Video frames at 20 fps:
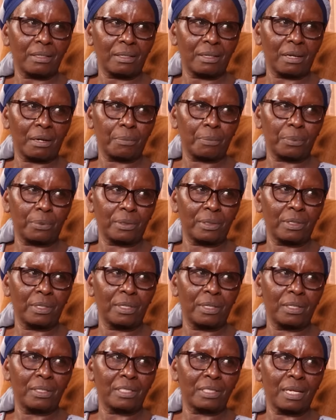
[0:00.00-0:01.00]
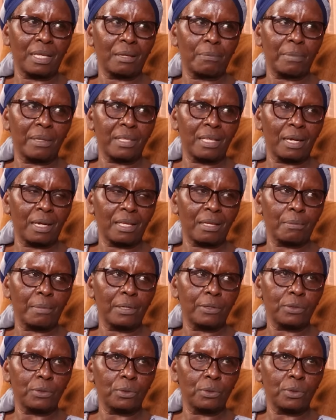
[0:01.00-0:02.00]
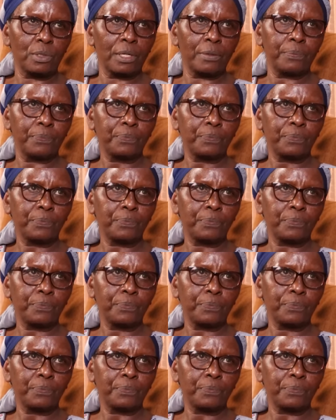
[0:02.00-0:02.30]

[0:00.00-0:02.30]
couple. Yeah. It's like they're like my children.